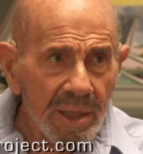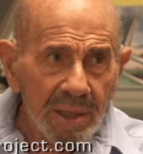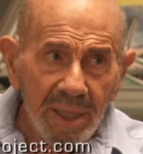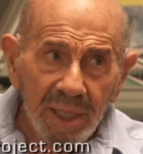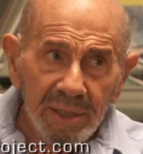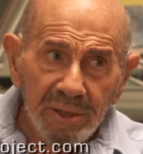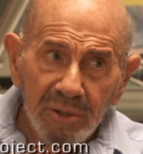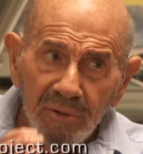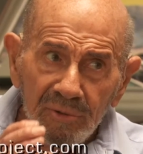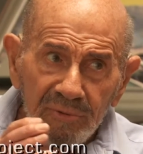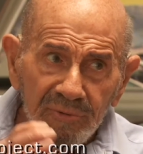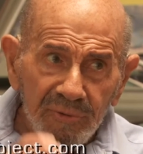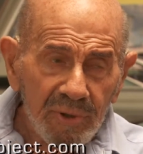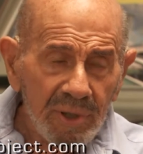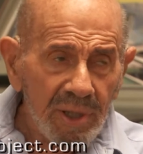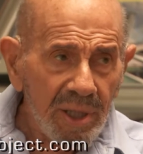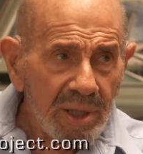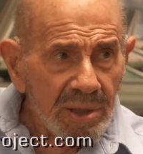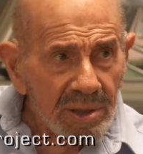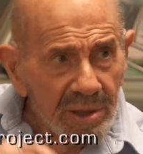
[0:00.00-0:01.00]
That goes for
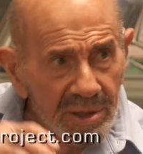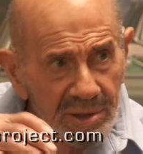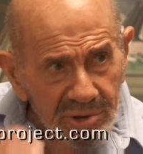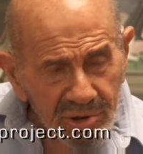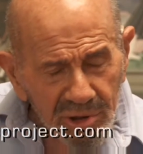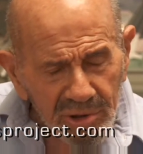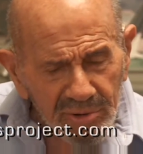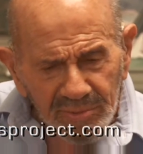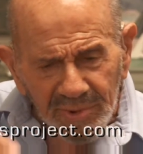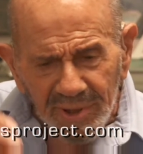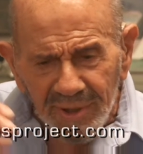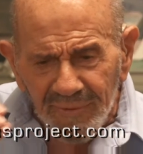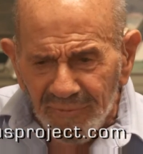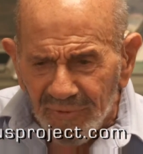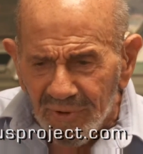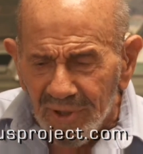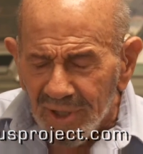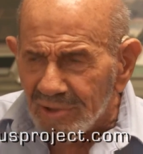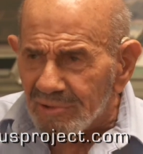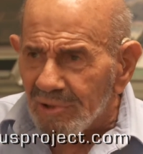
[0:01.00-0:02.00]
England, Germany,
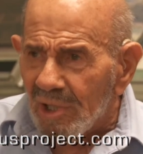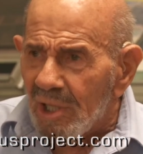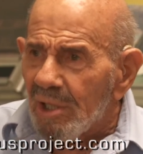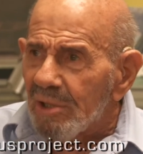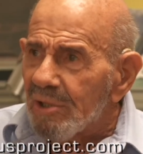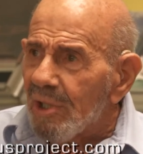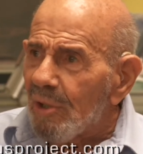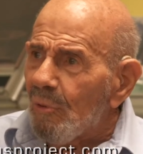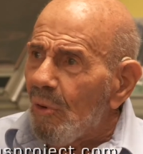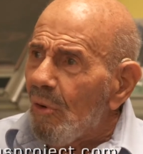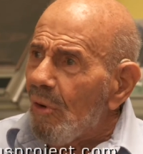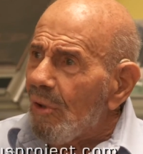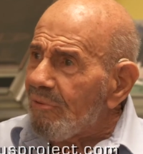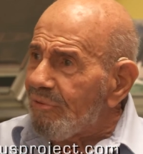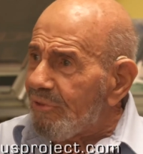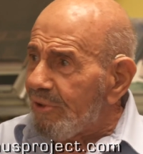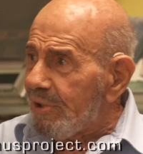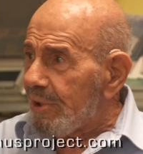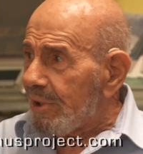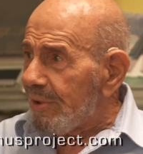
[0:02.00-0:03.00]
France. They're all
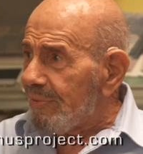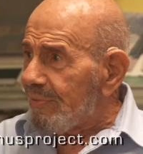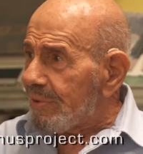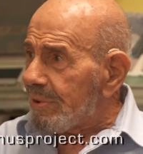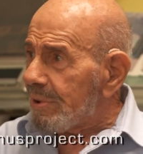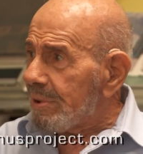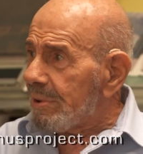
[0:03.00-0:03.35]
thieves.